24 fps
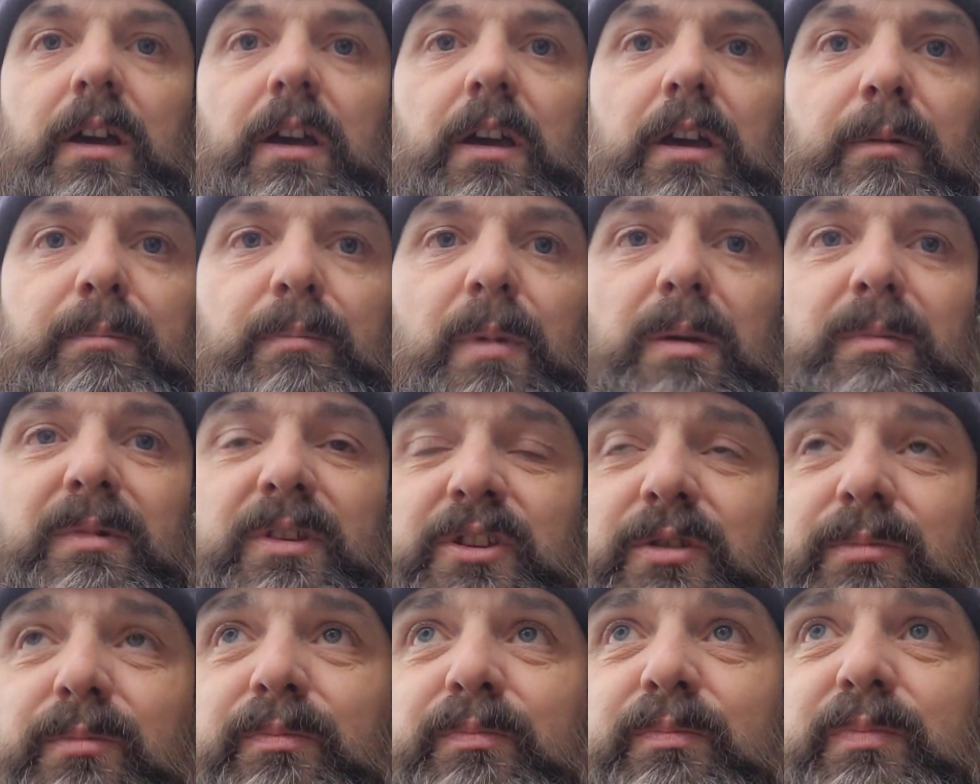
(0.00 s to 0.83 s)
maybe
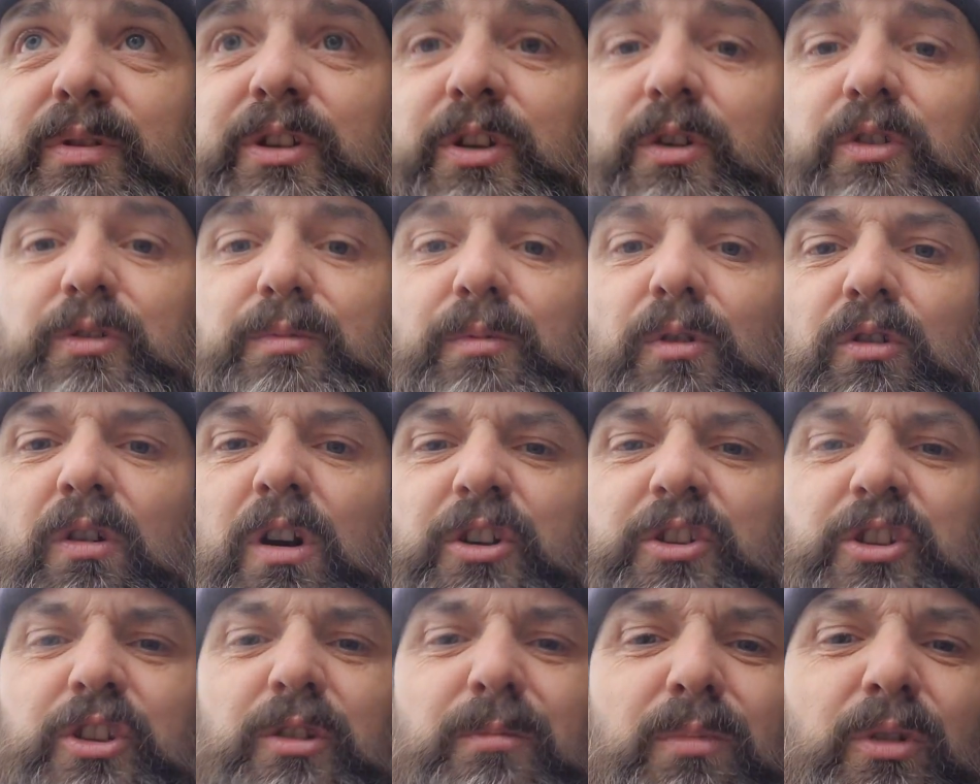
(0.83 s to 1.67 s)
to produce more
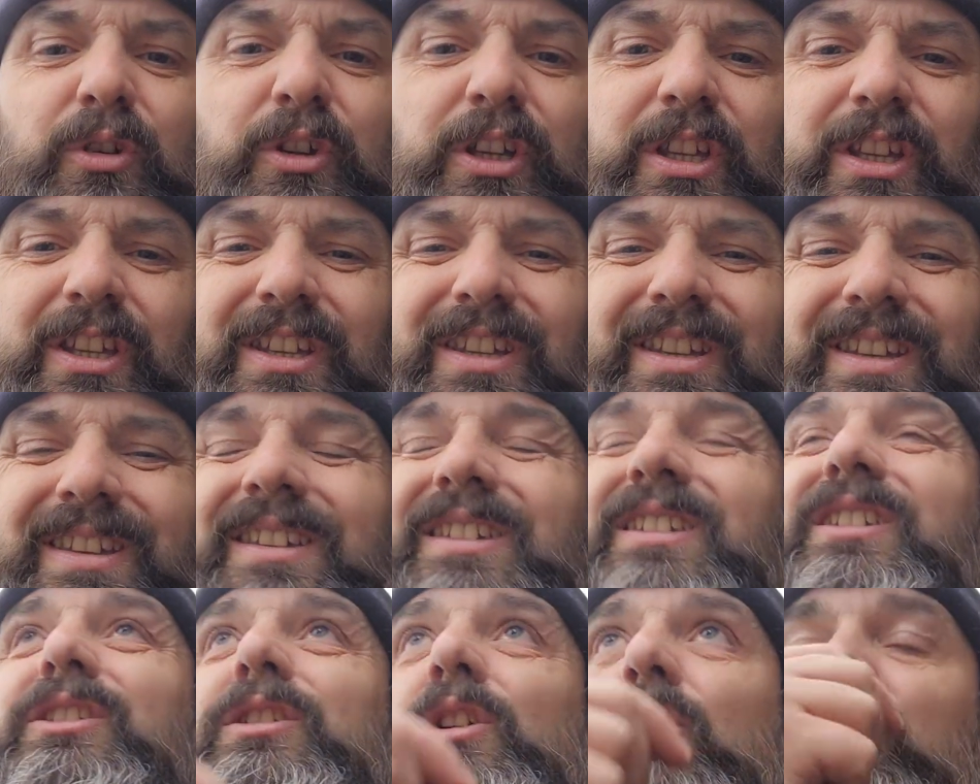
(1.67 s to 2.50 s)
oxygen, but
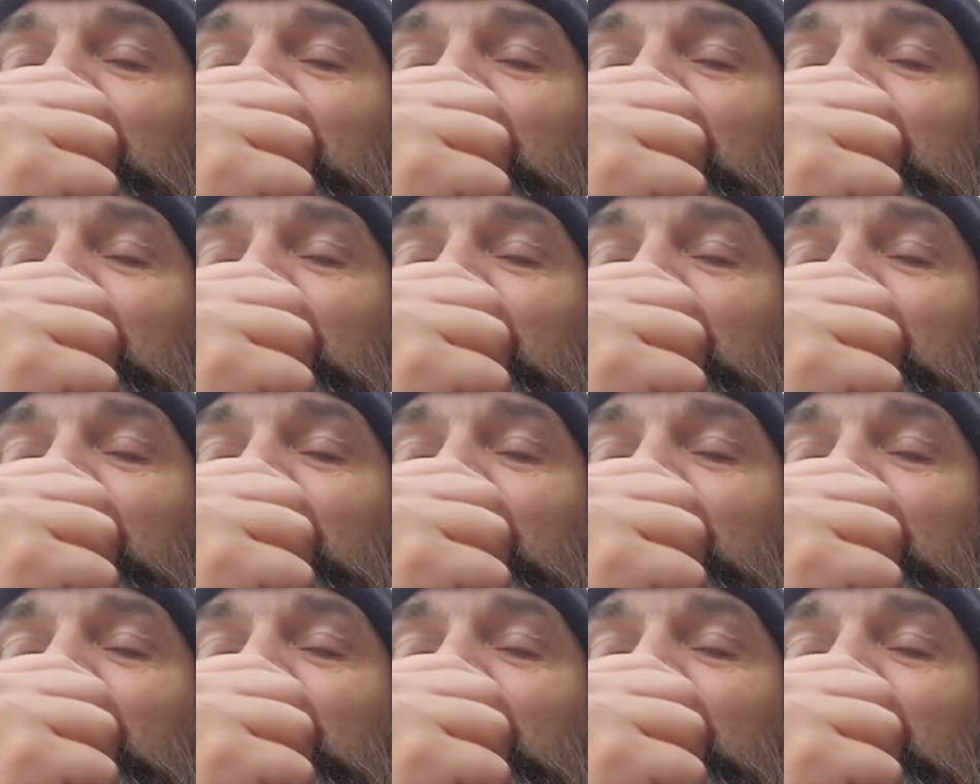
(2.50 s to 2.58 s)
you don't